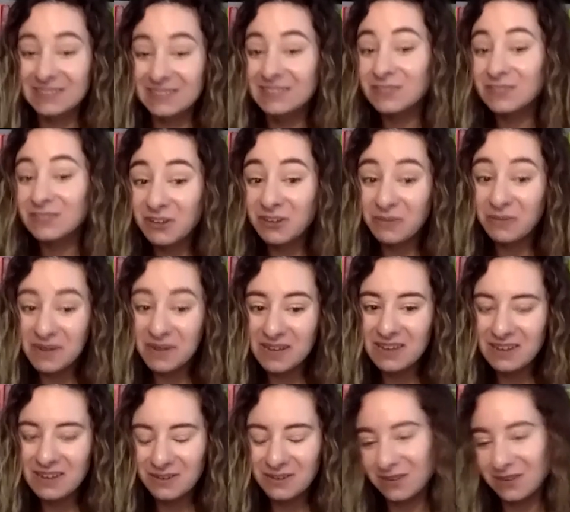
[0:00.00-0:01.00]
There's so many
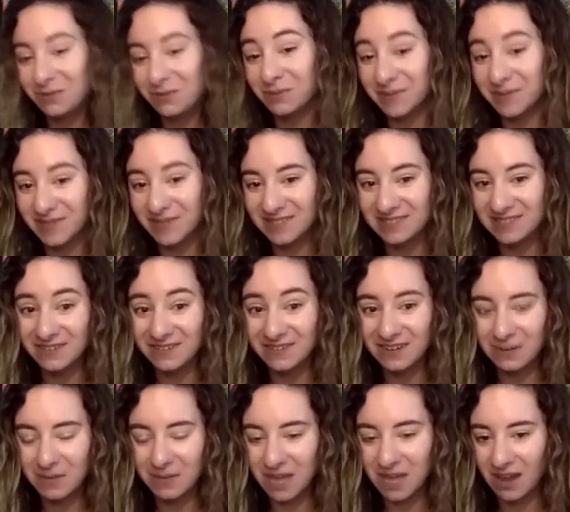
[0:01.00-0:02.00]
incredible books that are
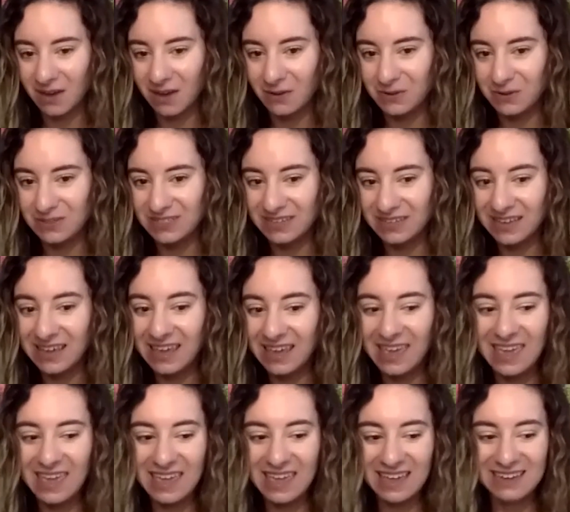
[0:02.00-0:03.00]
coming out.
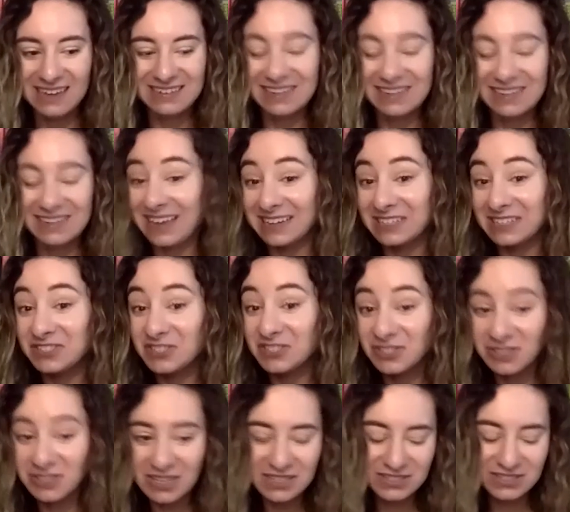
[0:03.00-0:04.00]
And again,
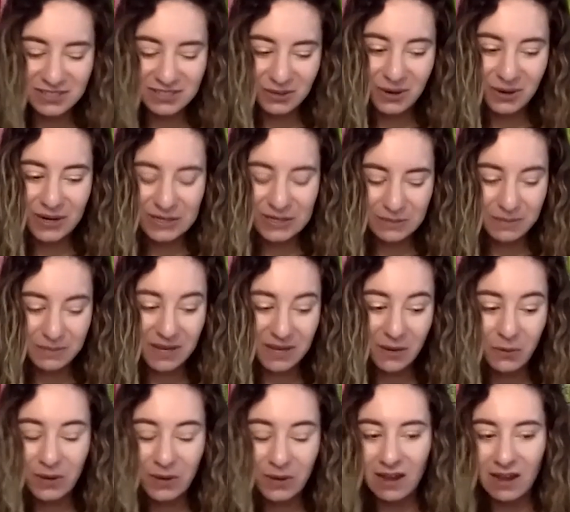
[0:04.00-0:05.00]
it's so hard to pick
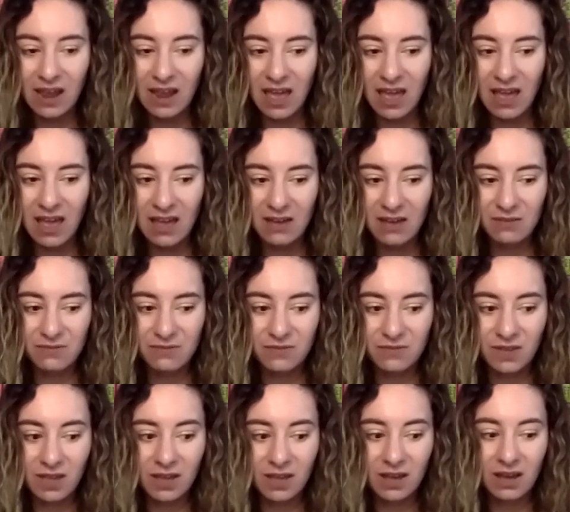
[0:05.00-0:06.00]
one. I have
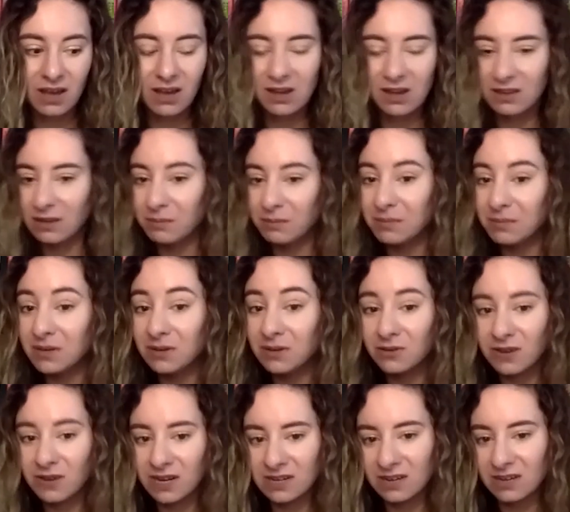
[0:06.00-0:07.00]
a middle
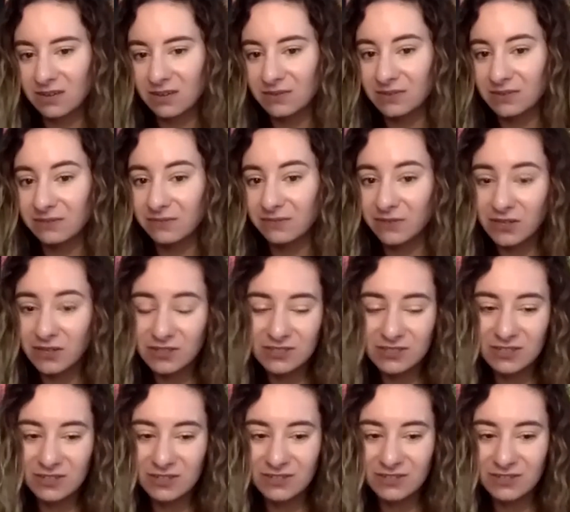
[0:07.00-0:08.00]
grade novel in verse
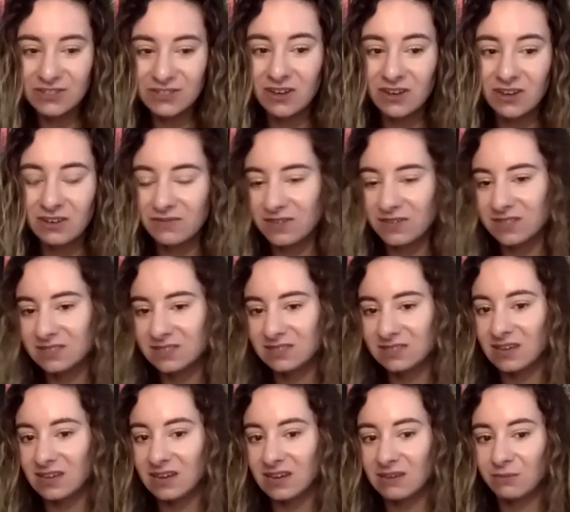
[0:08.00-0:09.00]
called The Song of Us
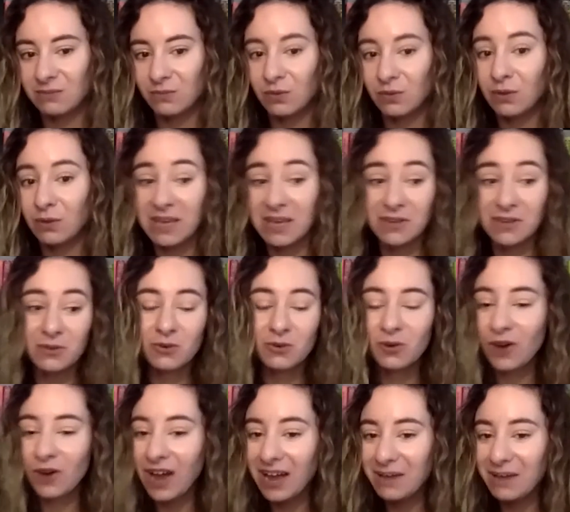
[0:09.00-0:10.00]
that will make you
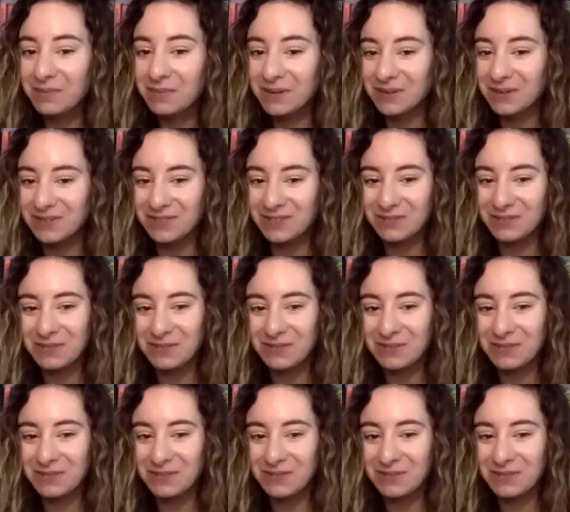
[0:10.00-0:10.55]
cry, but also